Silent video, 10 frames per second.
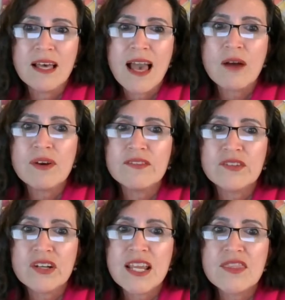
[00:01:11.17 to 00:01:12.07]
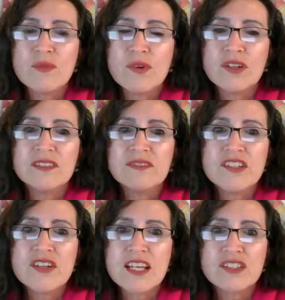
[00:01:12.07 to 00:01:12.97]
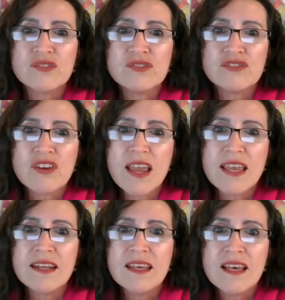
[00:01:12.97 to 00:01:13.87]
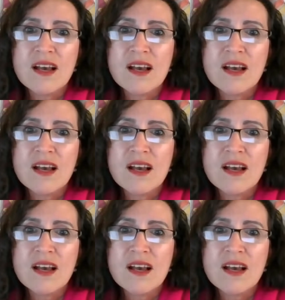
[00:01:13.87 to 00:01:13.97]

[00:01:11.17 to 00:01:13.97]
However, in the world of international trade,